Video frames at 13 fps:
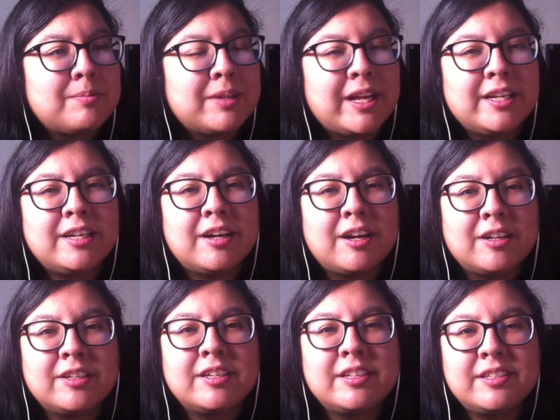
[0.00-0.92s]
planning
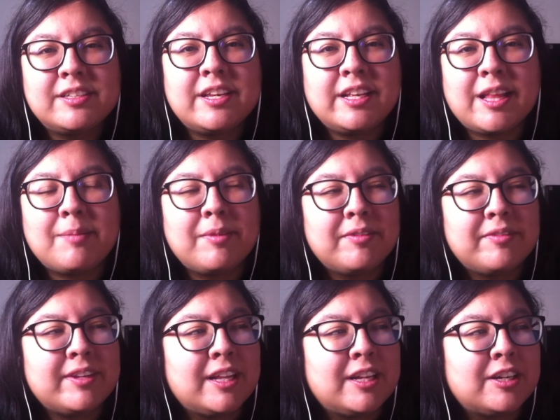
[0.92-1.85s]
on seeing that
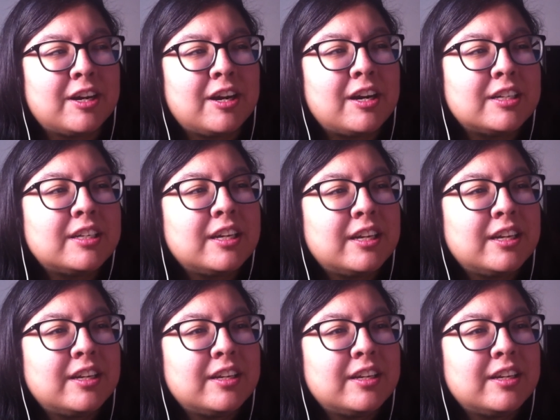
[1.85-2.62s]
movie later on.